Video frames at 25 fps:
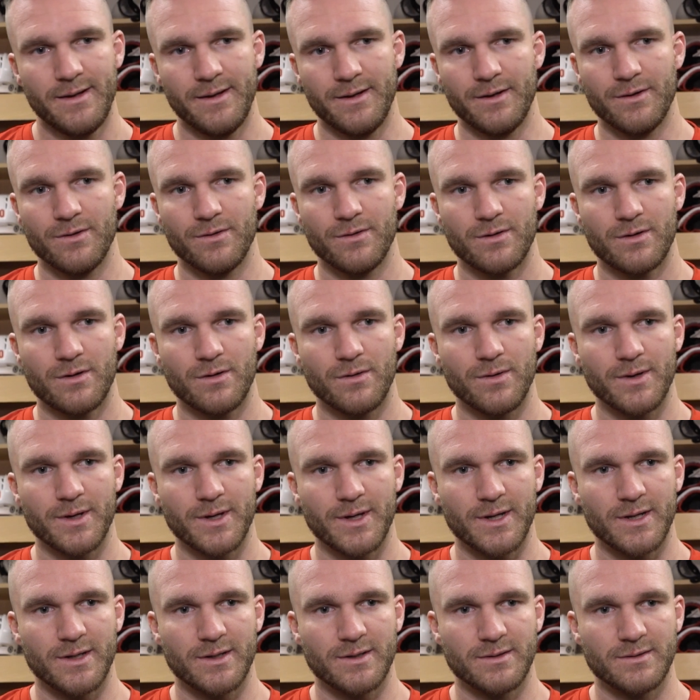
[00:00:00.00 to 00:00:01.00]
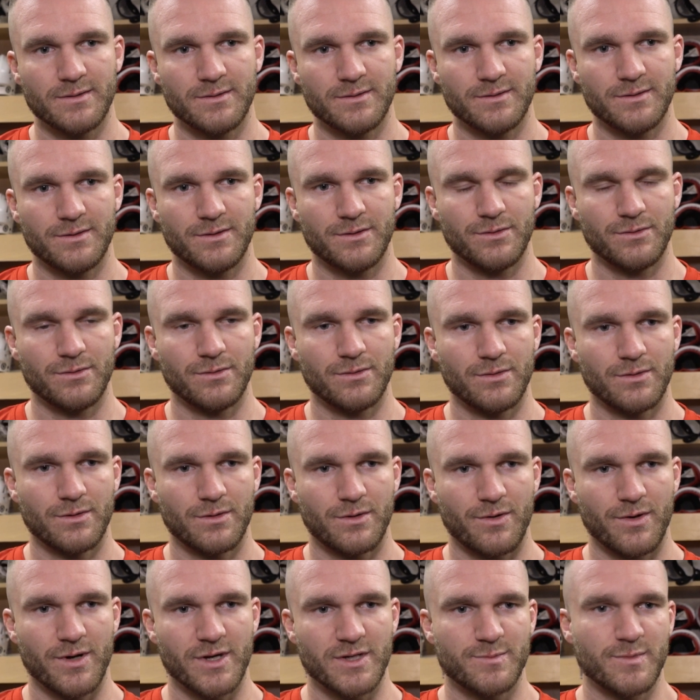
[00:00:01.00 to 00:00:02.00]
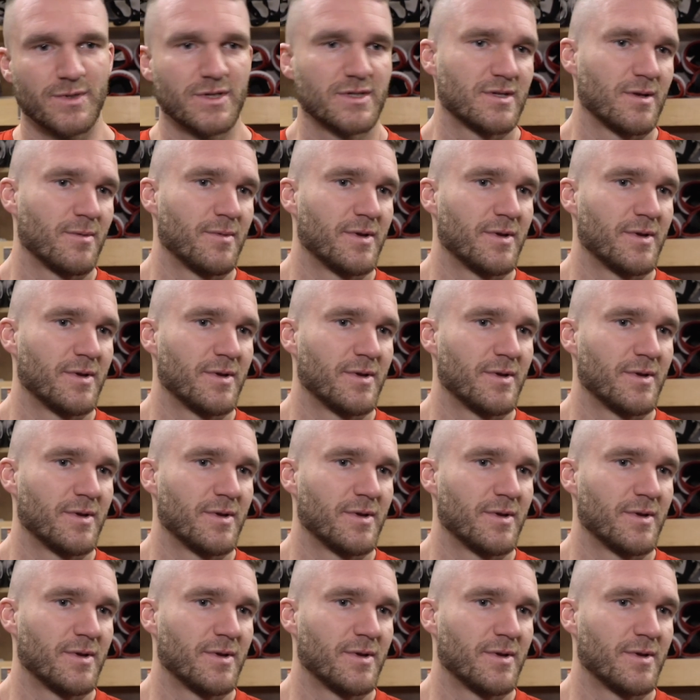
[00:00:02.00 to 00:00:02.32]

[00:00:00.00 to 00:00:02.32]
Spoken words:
you know, going into Christmas.